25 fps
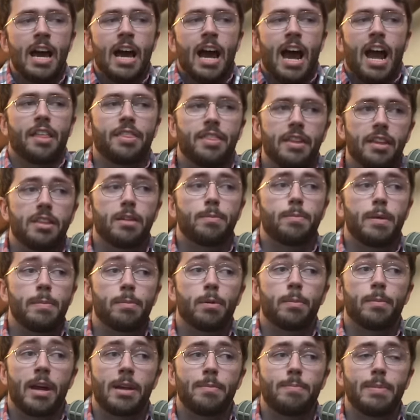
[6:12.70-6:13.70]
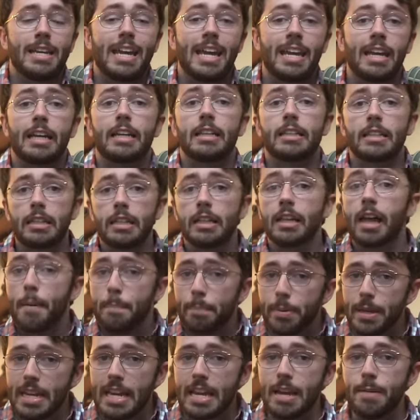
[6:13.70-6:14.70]
I think that people might be getting a little
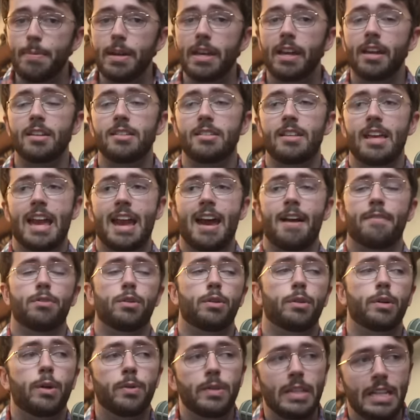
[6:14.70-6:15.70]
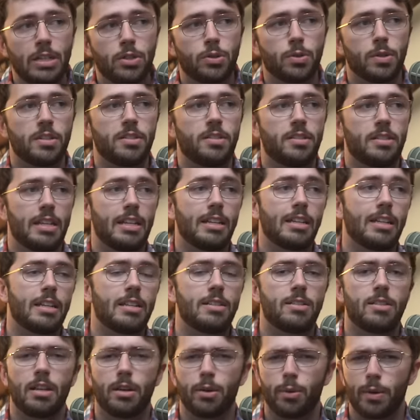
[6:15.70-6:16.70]
uppity because they have their own interests in
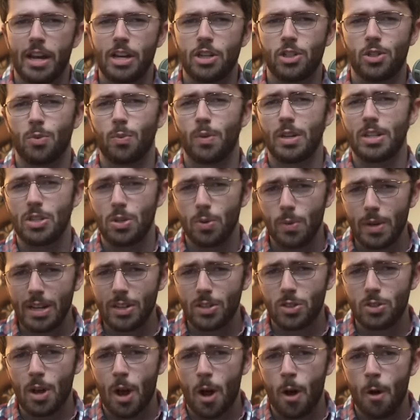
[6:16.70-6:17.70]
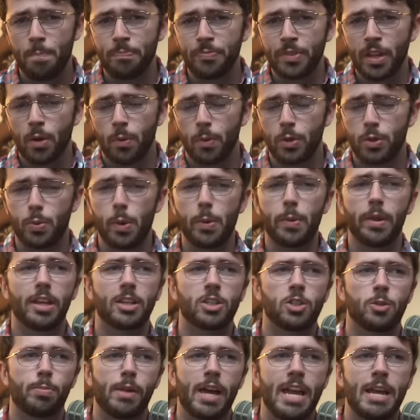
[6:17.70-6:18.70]
consideration when doing so, which we will
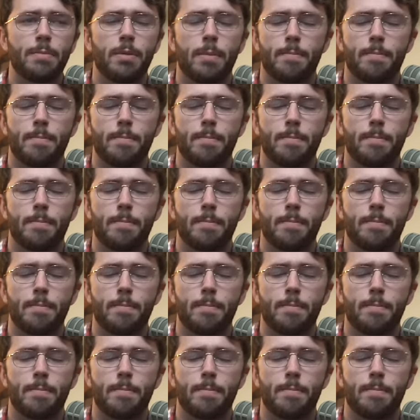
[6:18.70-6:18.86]
explain.